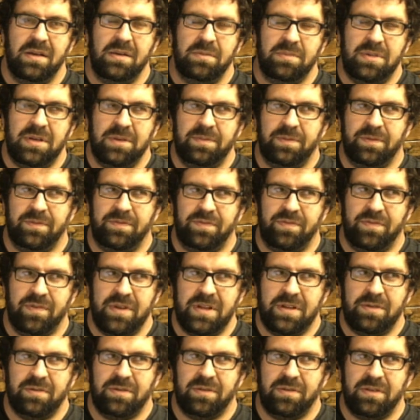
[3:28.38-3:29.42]
People
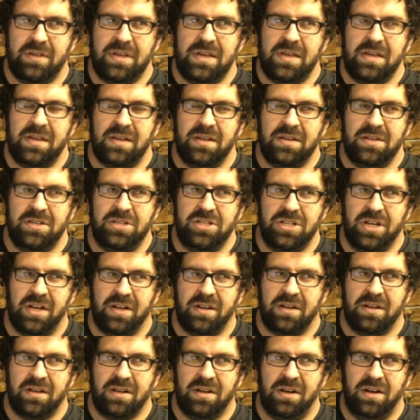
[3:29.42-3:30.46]
frequently
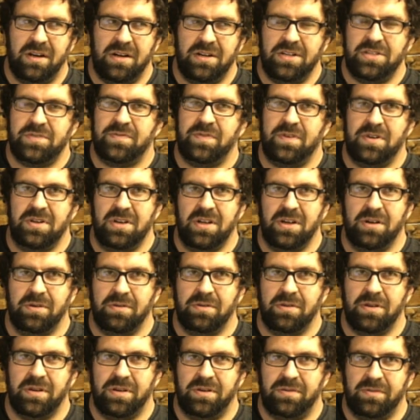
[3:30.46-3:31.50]
junk cars for no
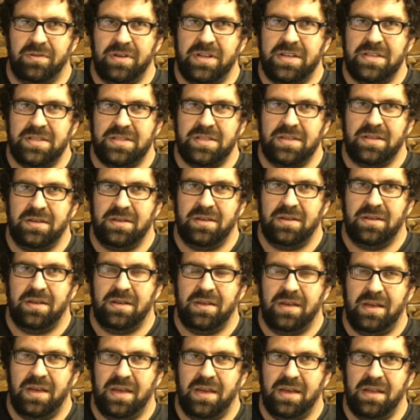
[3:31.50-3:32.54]
good reason,
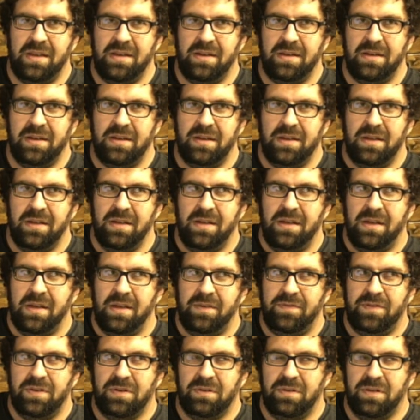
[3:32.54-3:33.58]
and
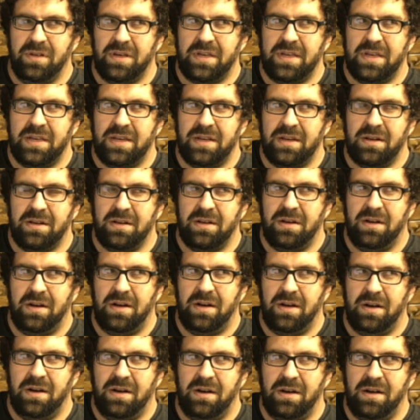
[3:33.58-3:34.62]
if you're looking at a
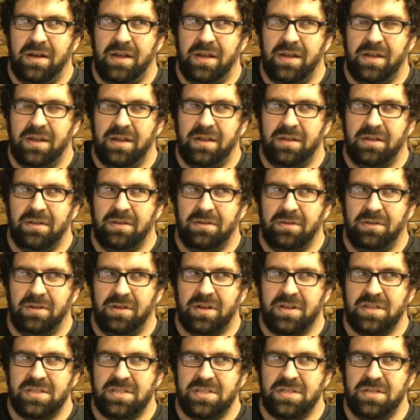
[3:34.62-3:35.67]
car and it
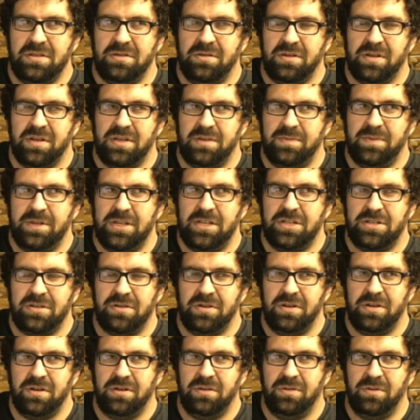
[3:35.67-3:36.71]
looks too good to be
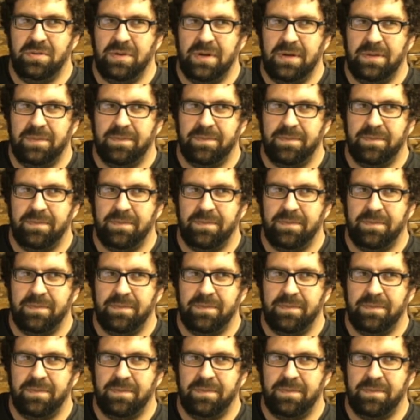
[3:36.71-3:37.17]
true